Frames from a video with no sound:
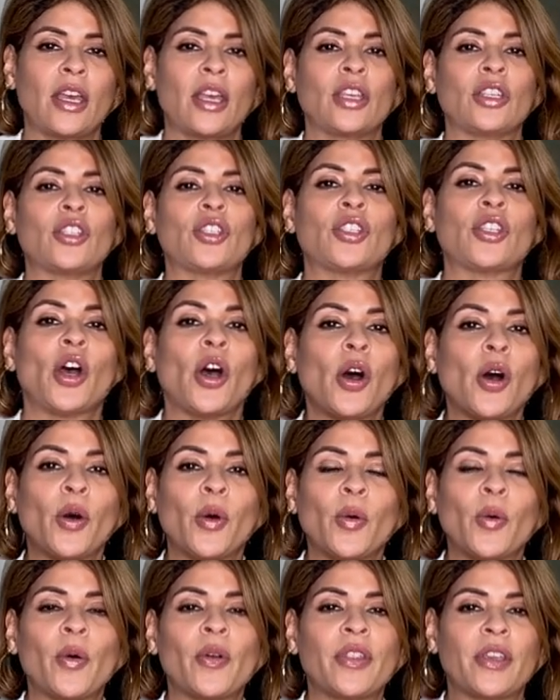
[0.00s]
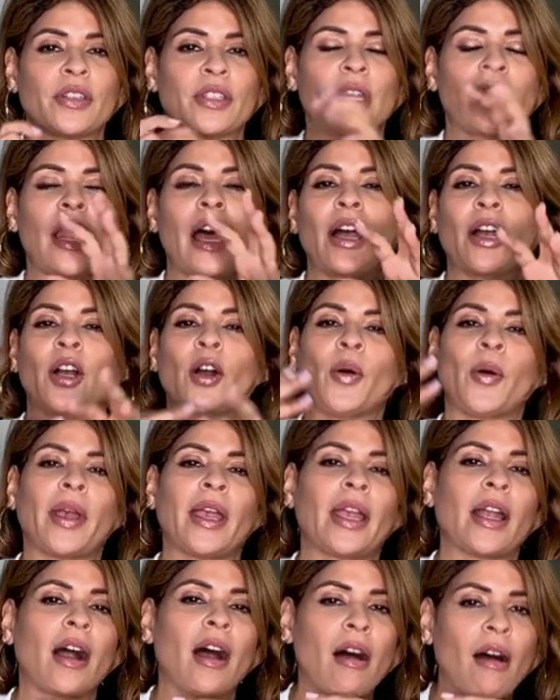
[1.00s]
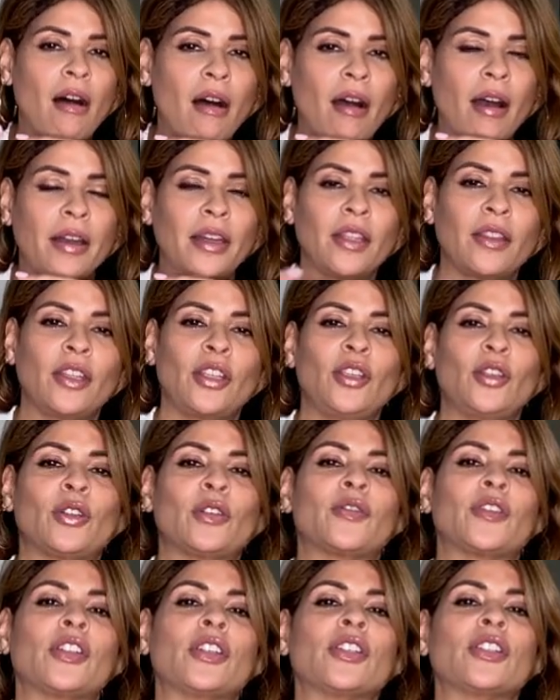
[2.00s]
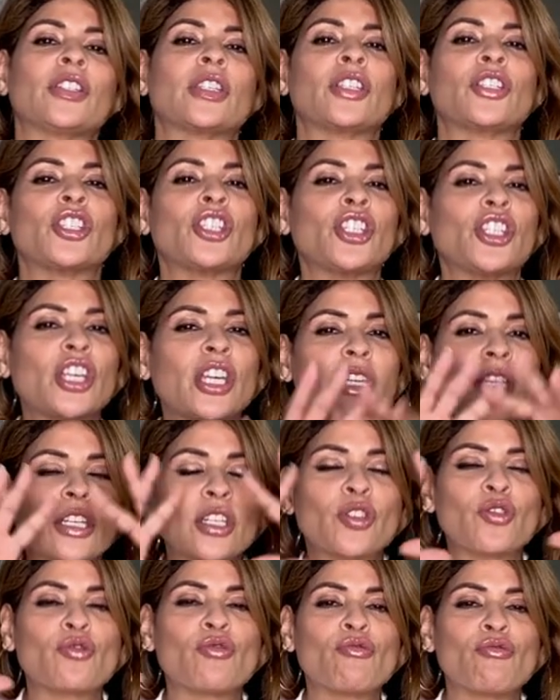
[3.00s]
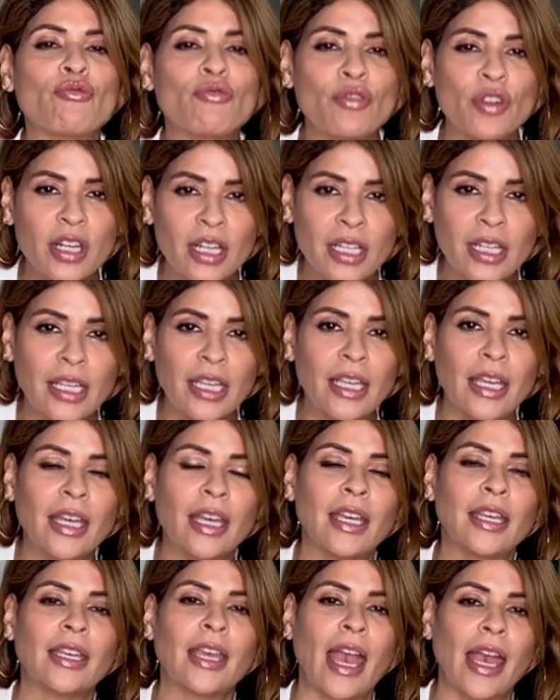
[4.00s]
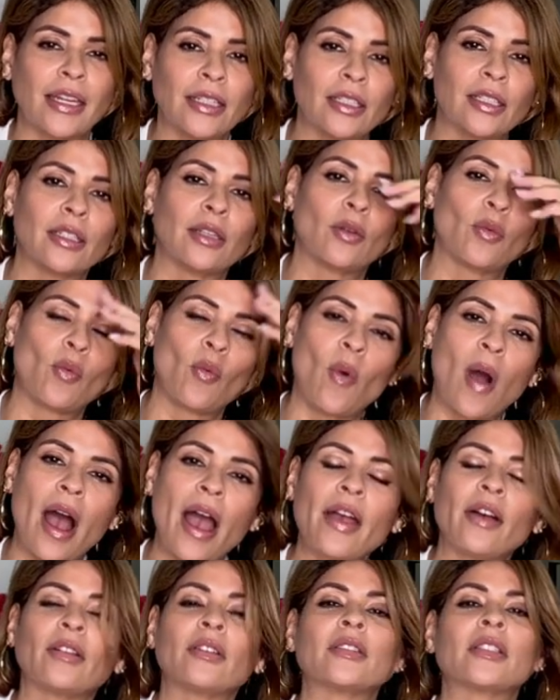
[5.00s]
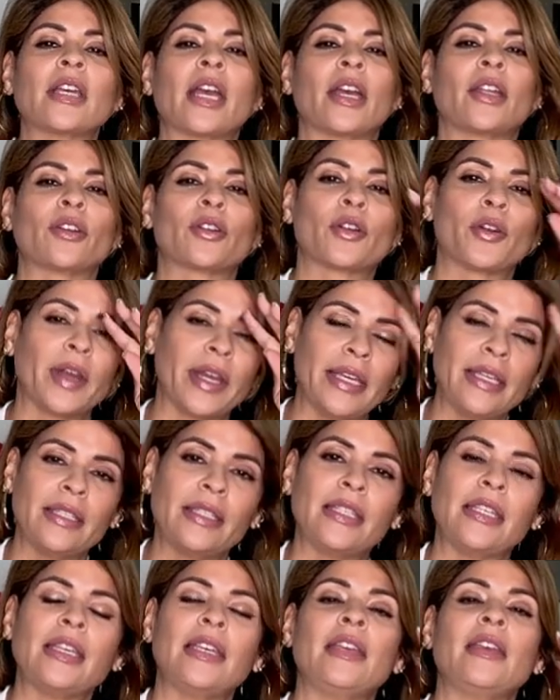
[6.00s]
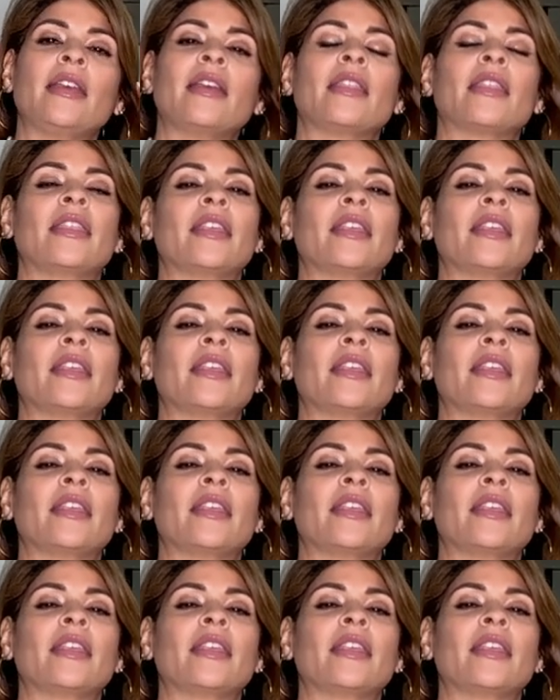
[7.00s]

So there's a lot going on in the universe. Shit is really getting wild and crazy.